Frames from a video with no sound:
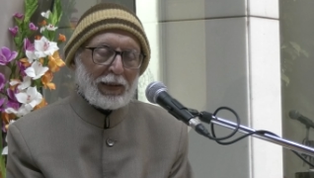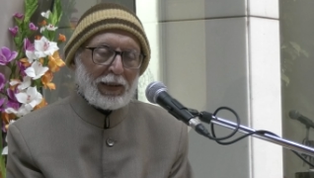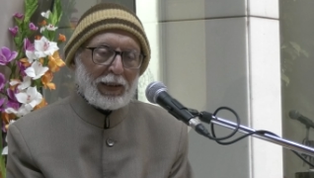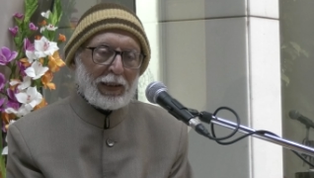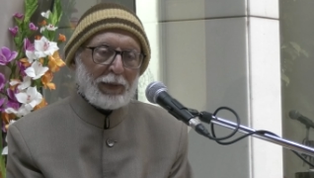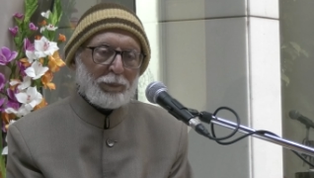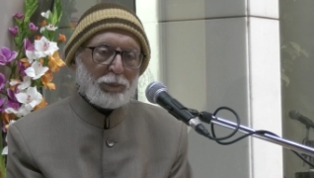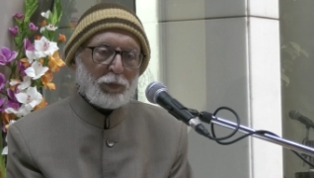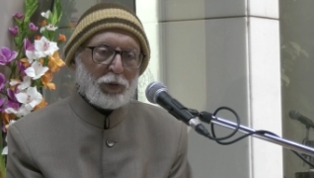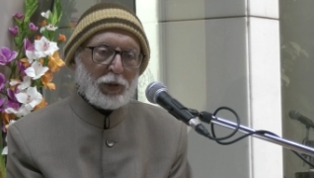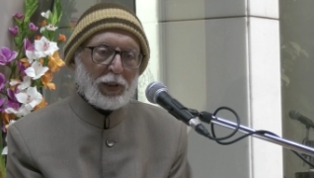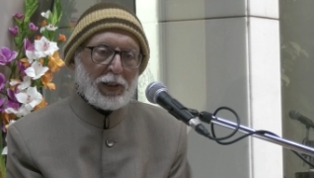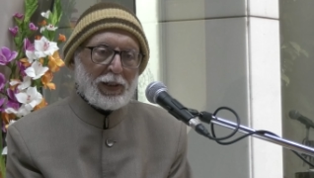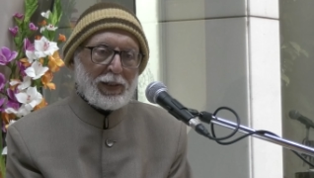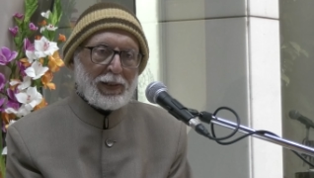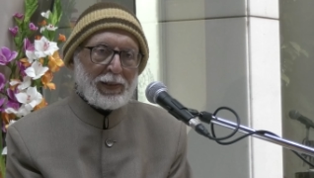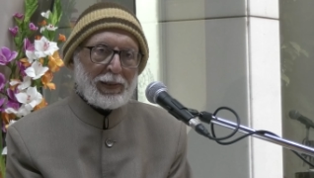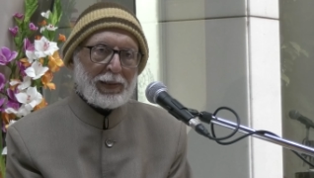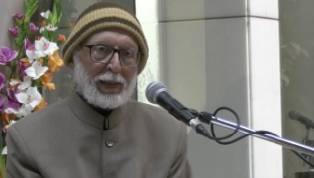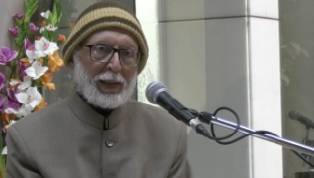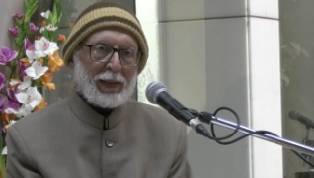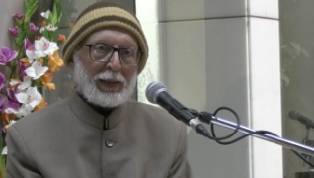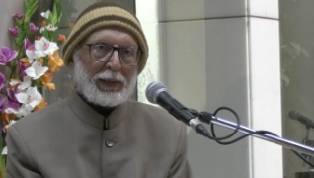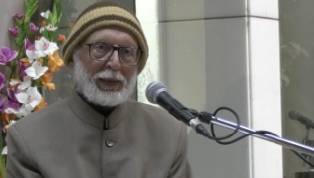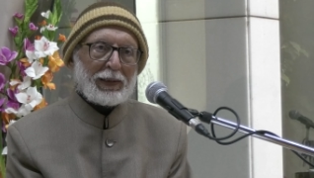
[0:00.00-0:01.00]
he put his
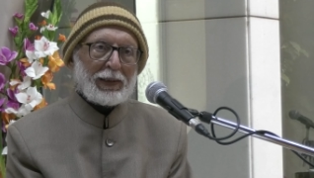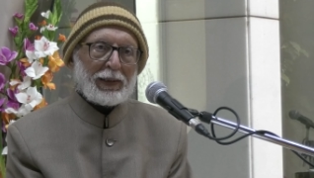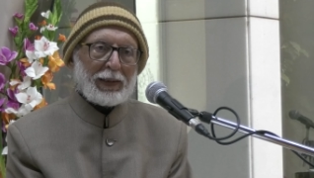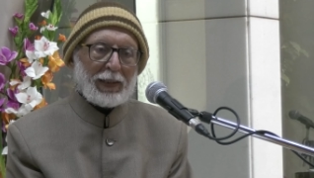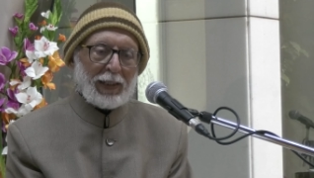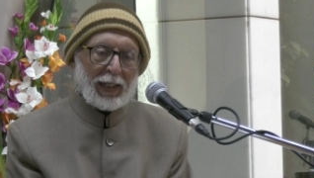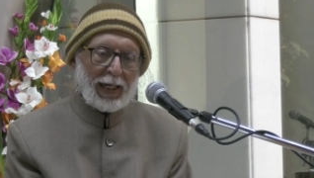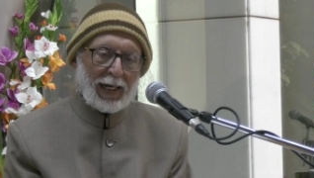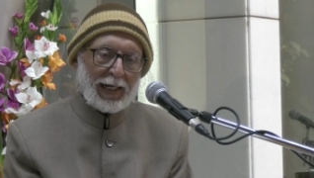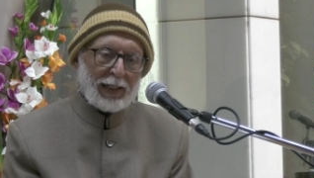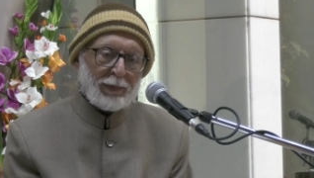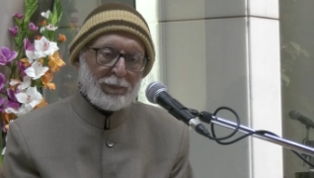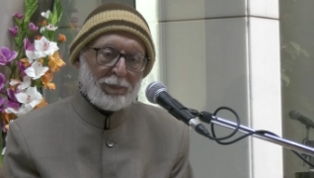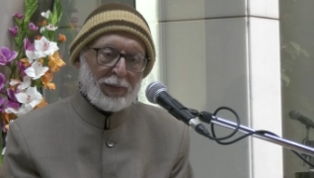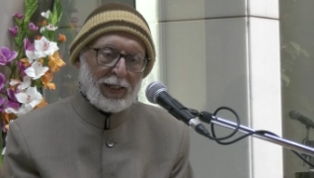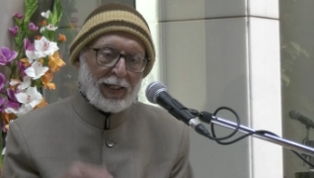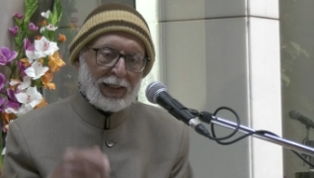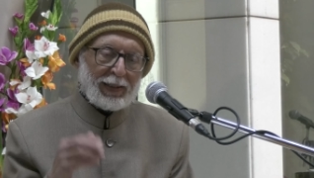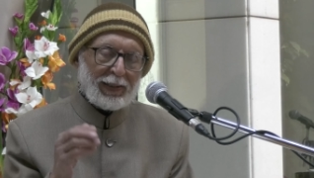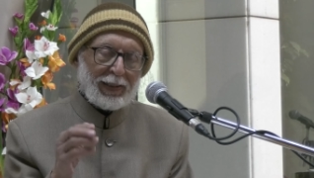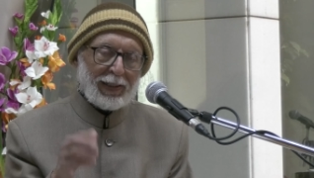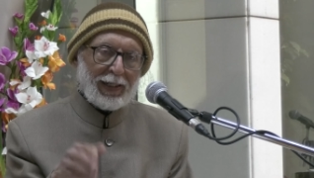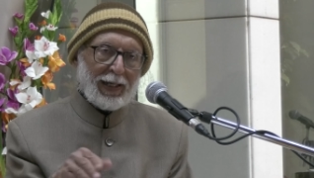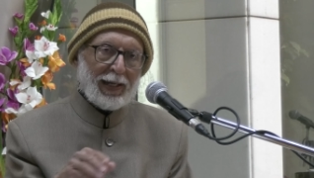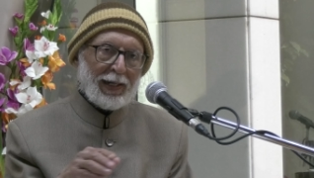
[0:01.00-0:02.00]
handbag
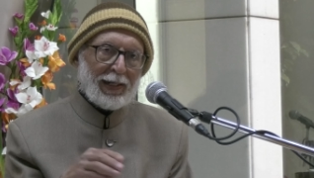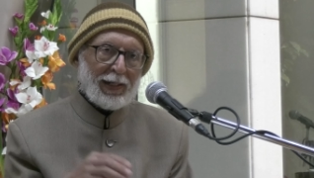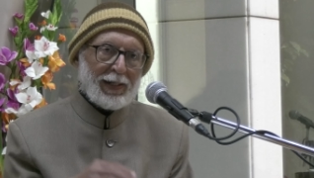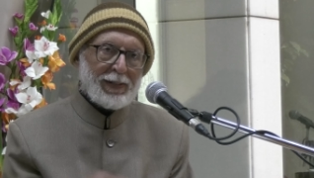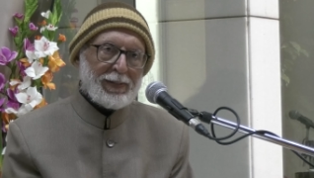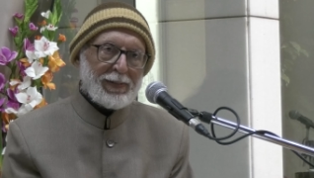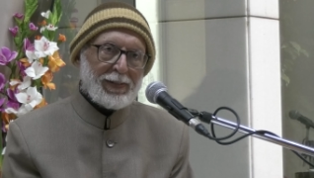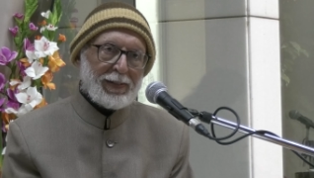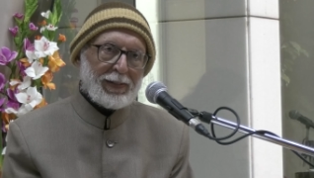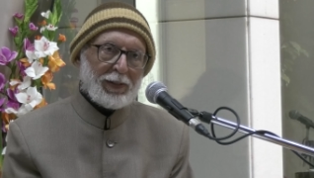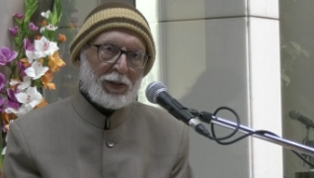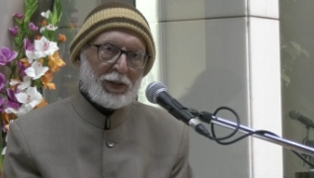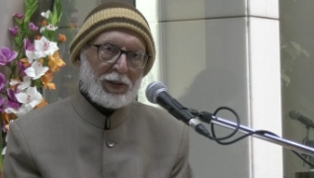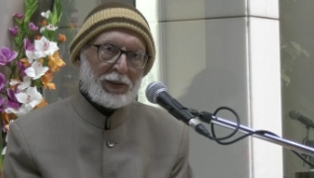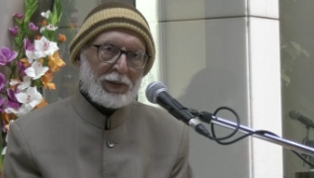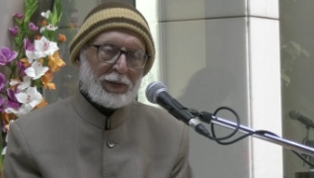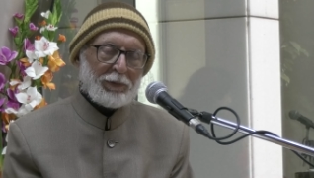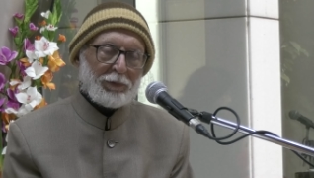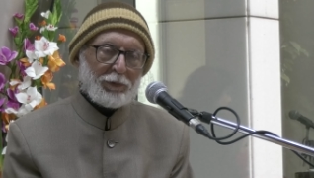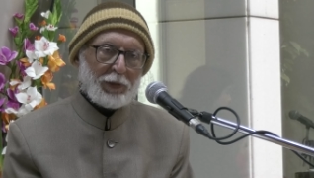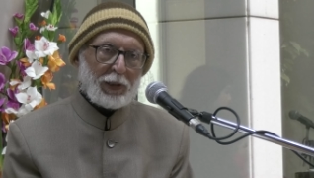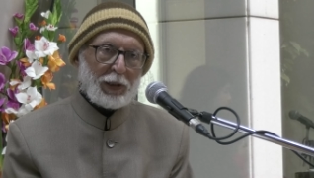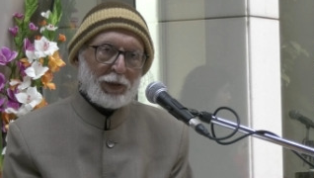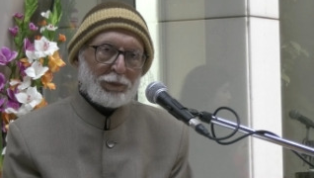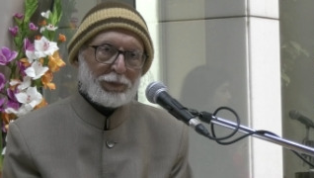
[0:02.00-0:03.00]
carelessly on
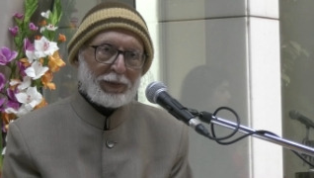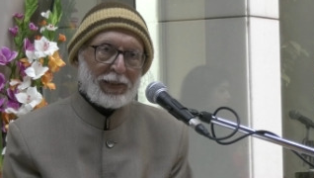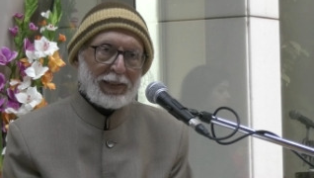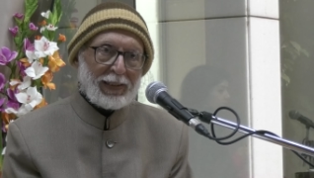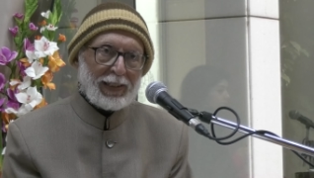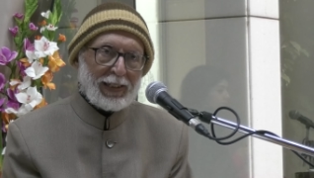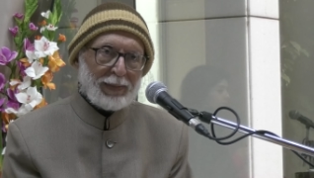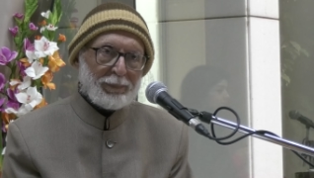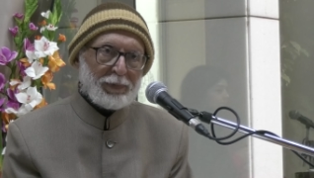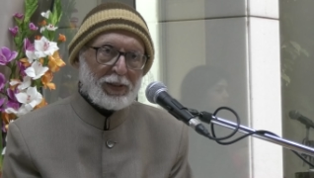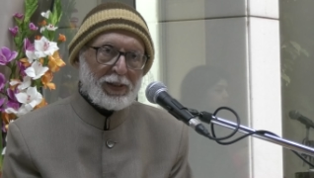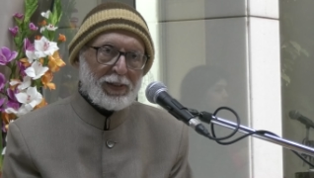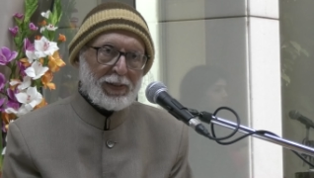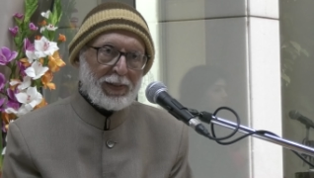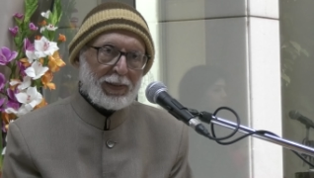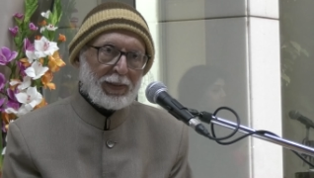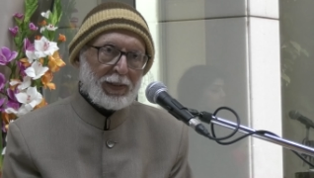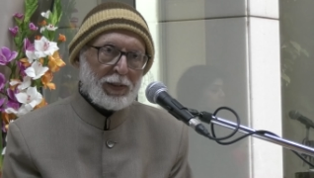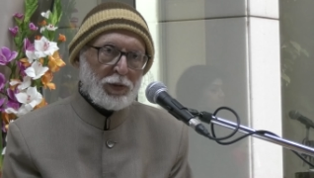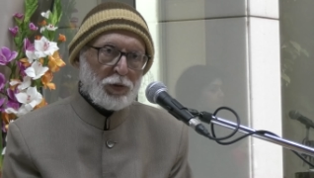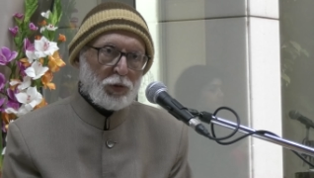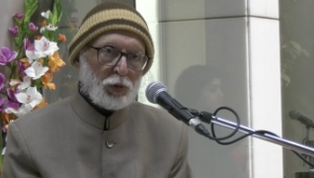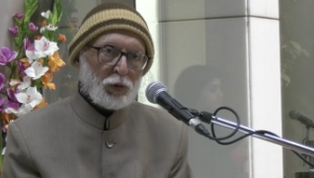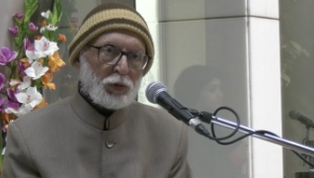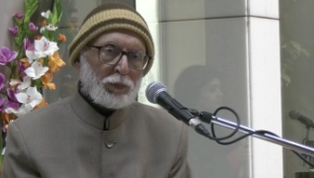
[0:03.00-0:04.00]
one of the tables in
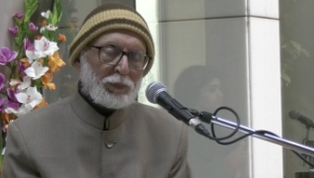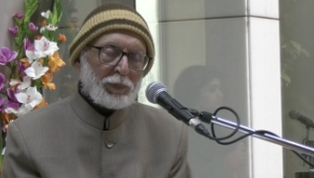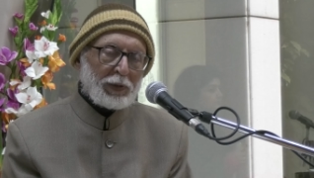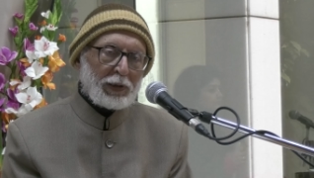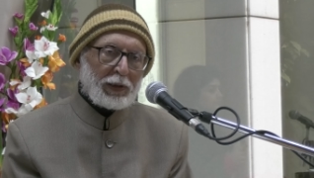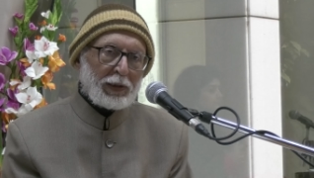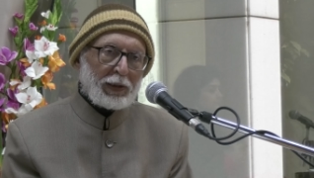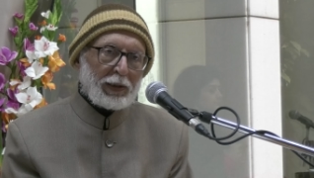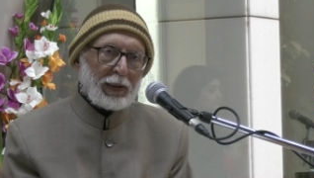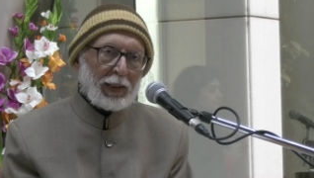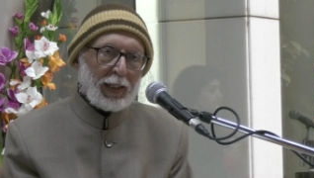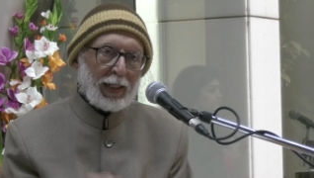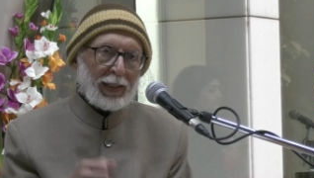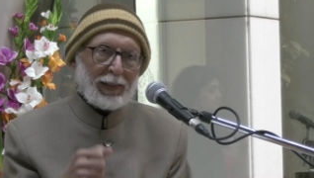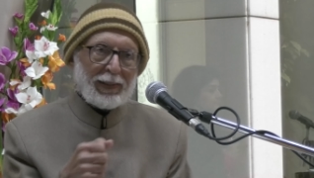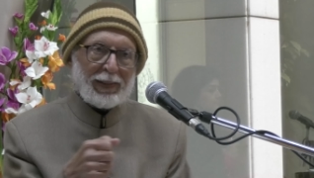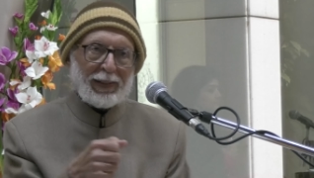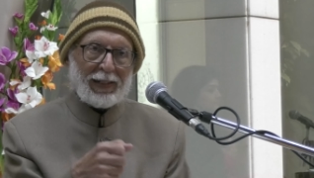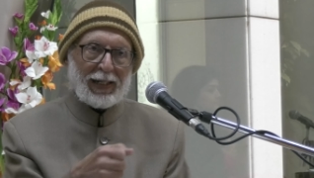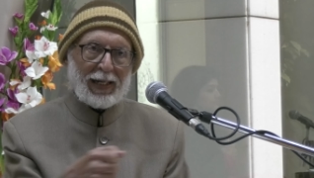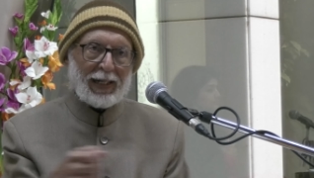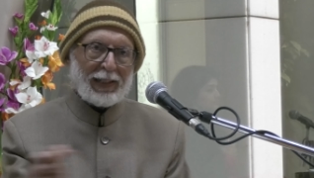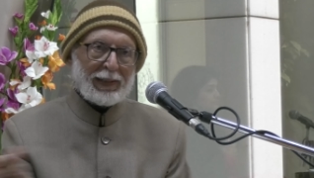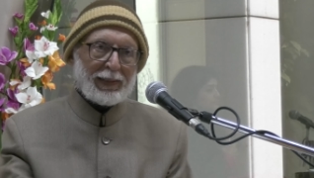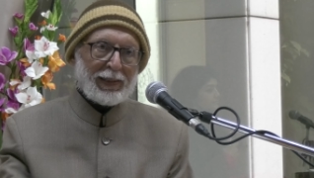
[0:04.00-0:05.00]
his room and
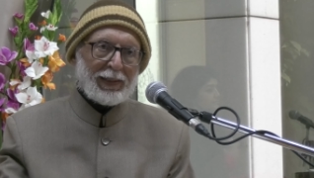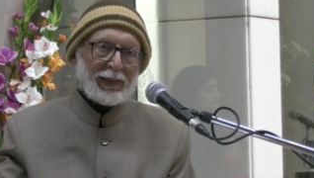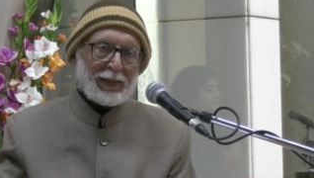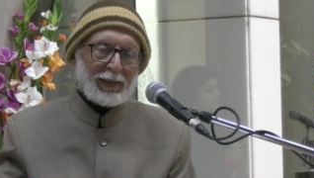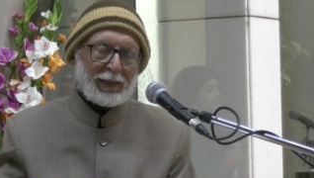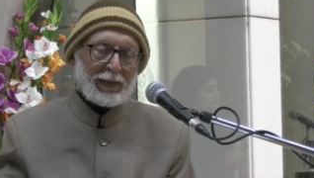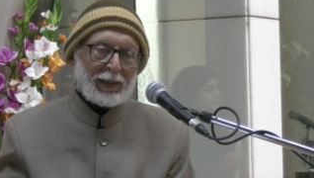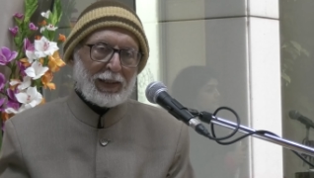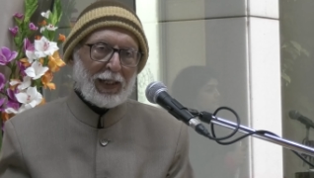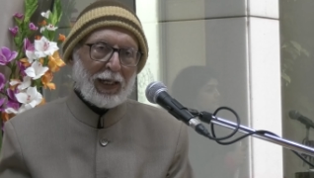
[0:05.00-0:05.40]
dragged it,